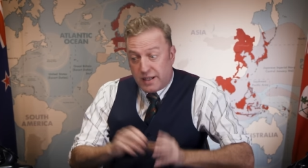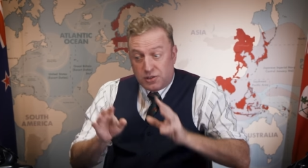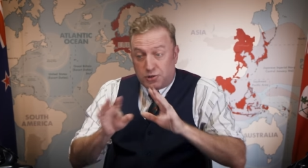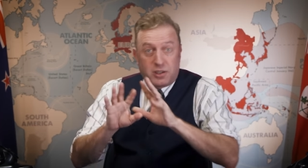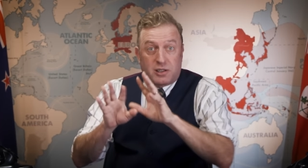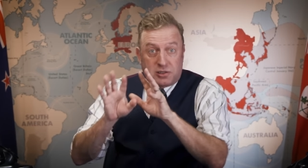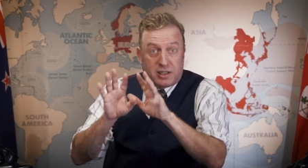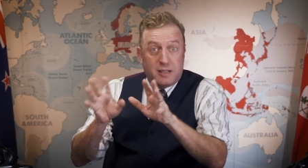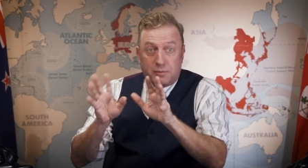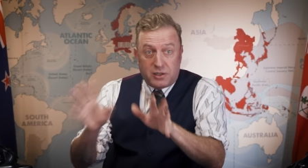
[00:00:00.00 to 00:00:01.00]
things just
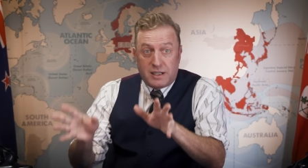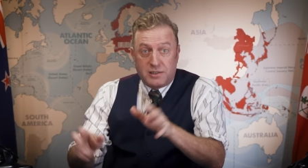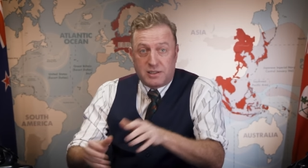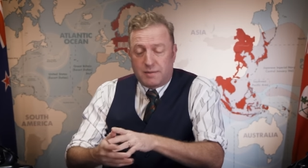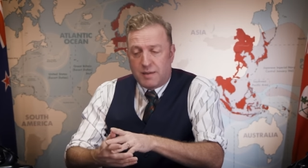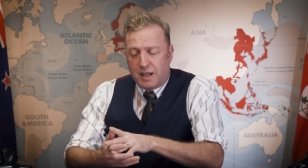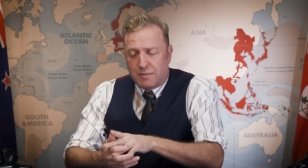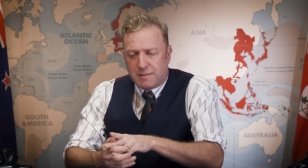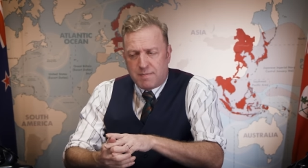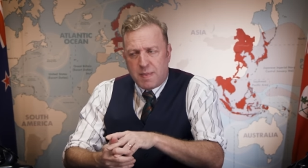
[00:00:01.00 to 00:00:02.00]
keep changing. I
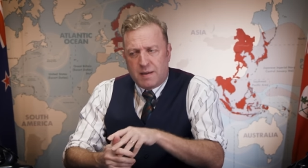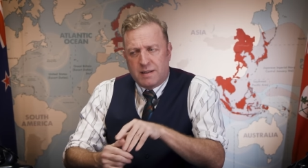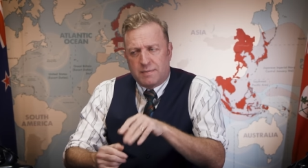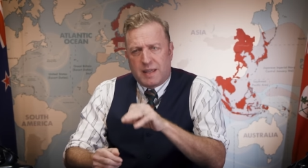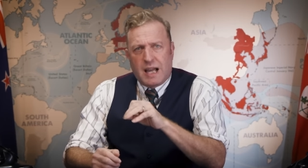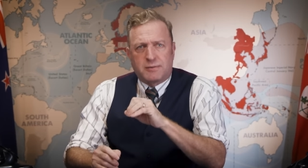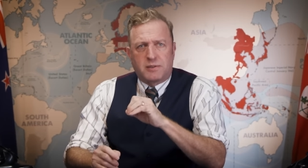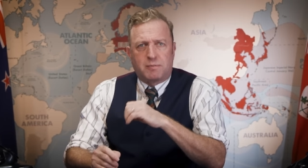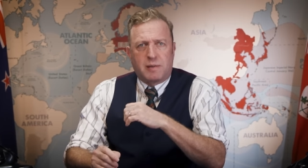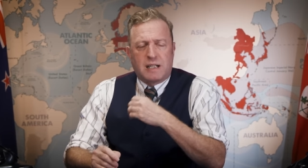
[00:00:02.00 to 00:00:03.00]
mean, after
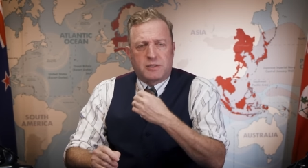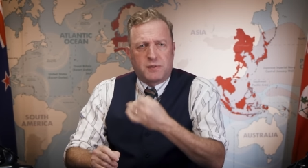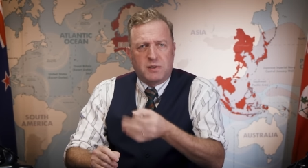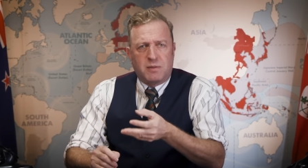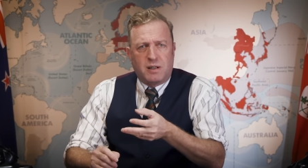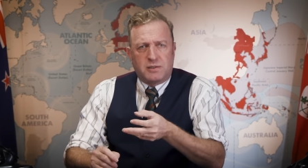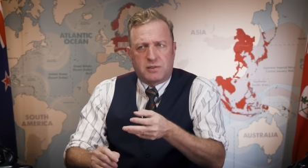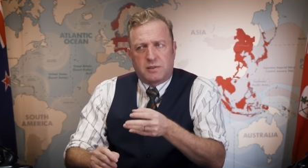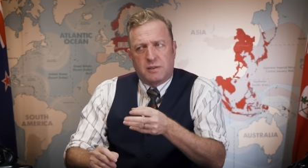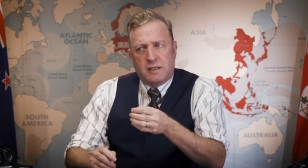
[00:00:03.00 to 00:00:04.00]
the past few
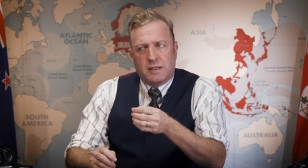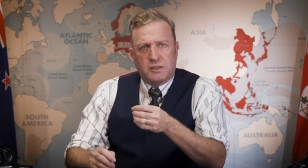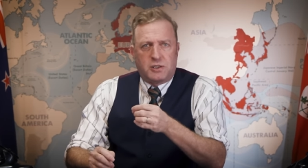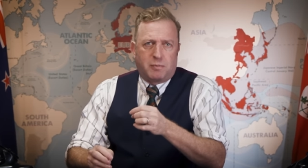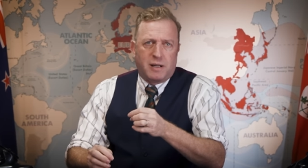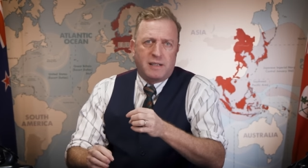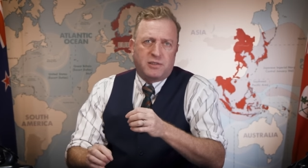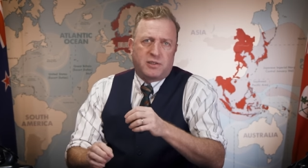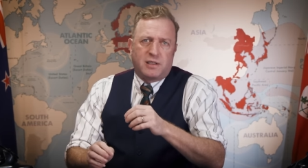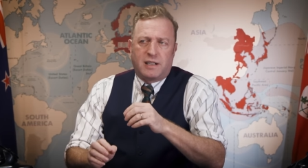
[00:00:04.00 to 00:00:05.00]
months, Japan
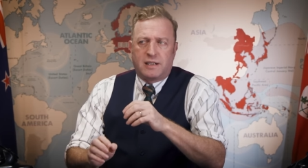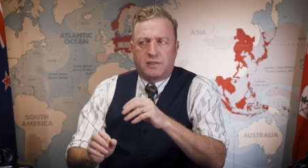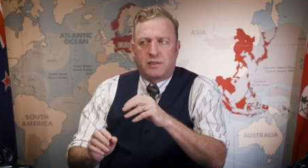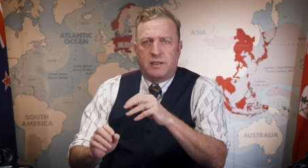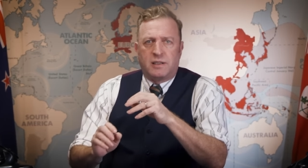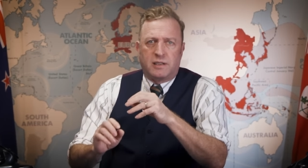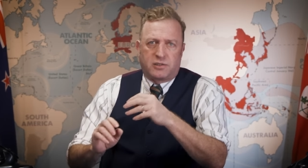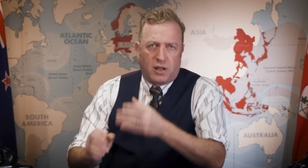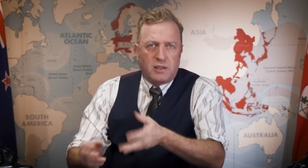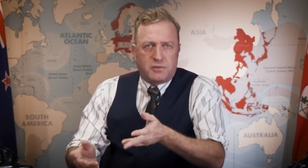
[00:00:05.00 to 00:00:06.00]
still has a
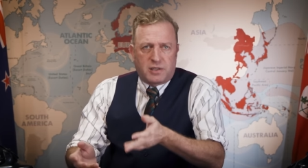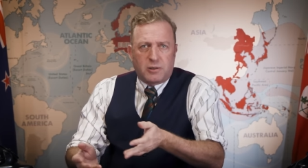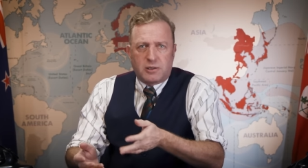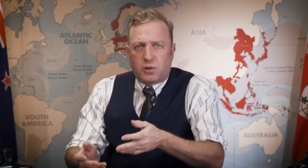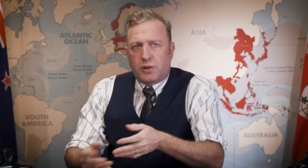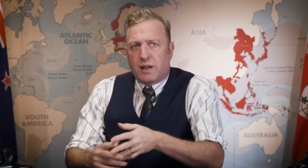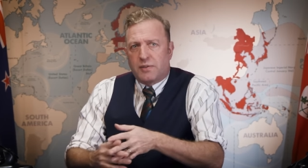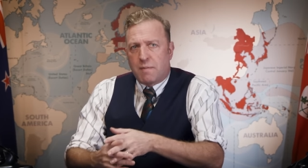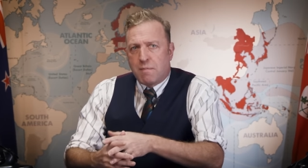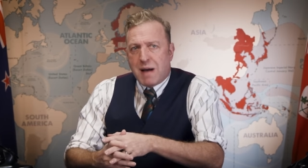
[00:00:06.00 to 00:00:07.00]
ton of territory
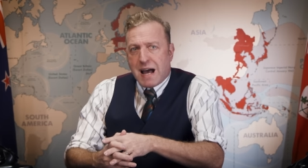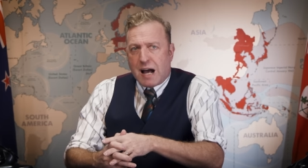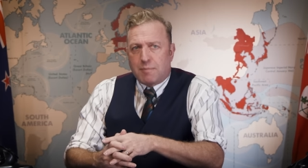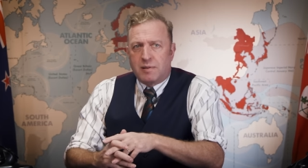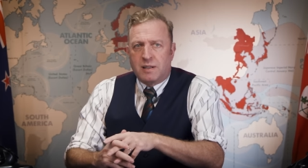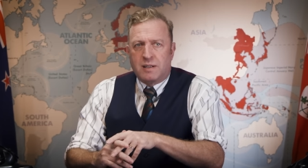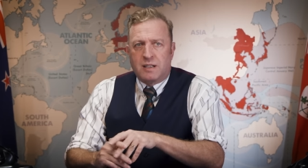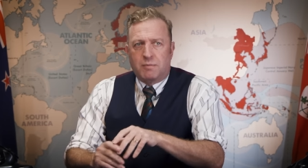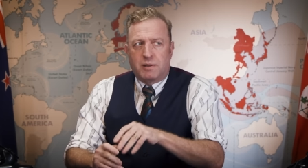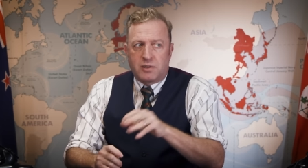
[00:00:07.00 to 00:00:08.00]
on the map,
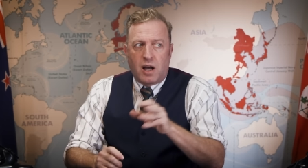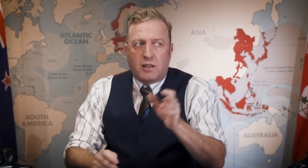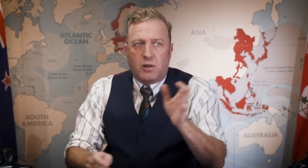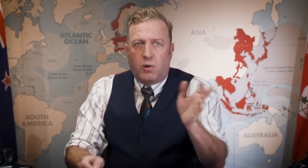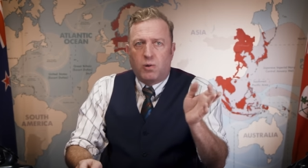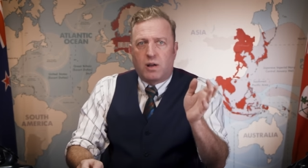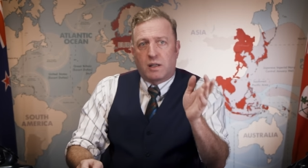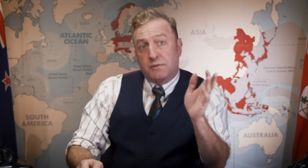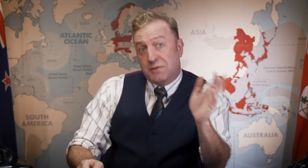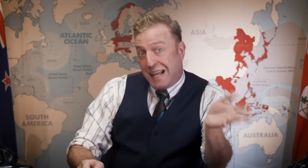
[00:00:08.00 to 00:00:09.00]
but not a whole
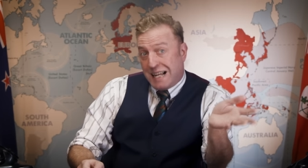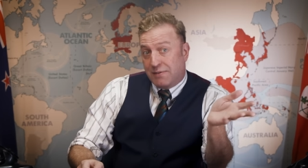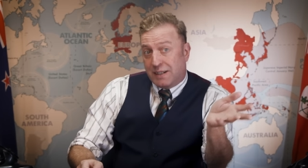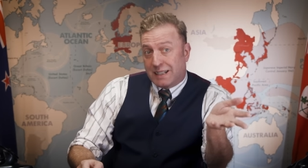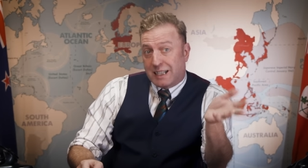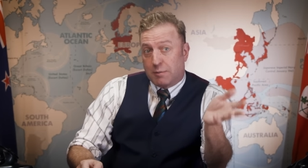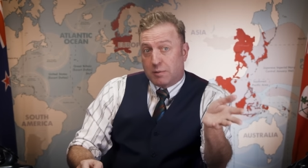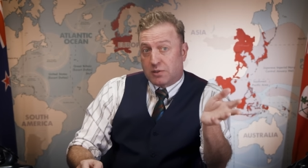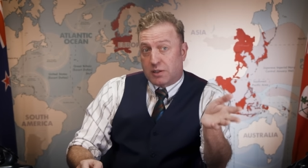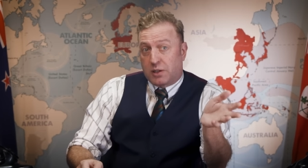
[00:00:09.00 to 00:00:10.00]
lot of navy to keep
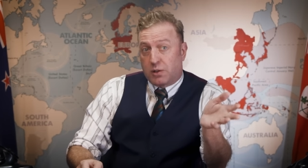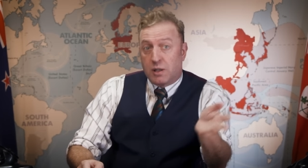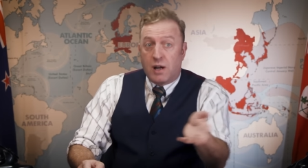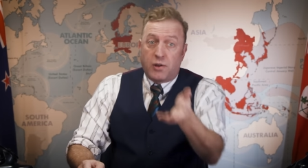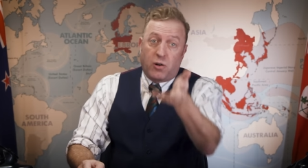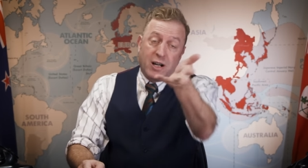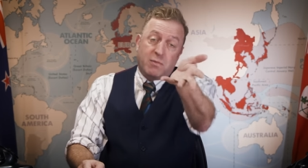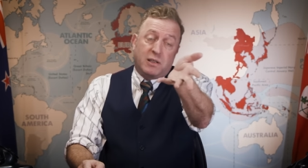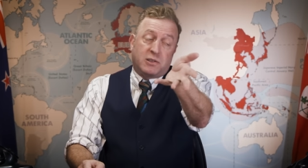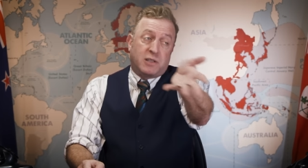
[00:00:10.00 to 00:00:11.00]
it secure. Though how
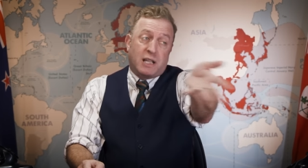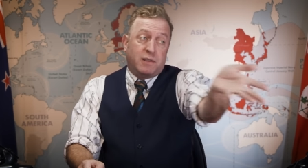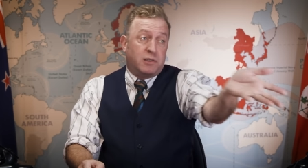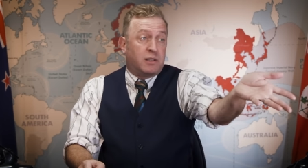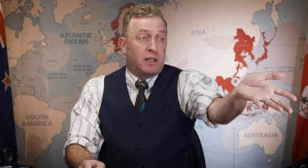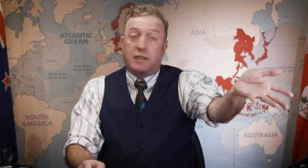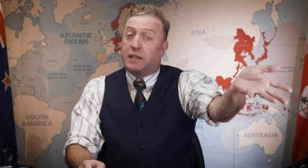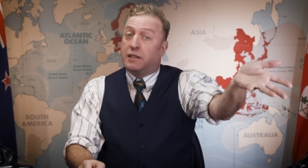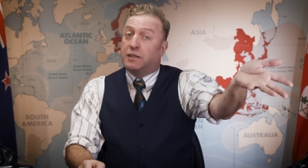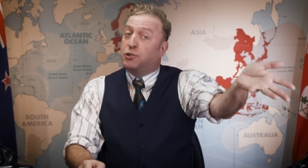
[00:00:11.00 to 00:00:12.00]
much navy do they
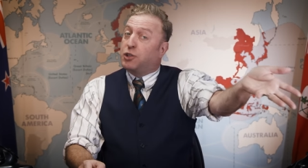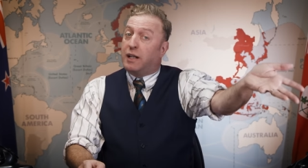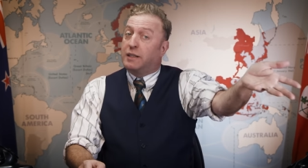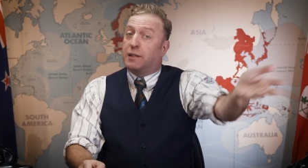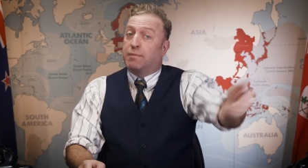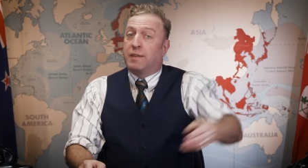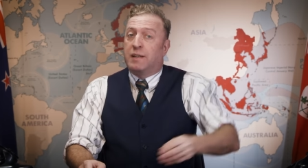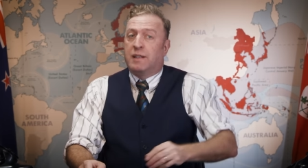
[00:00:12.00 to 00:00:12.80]
need in China?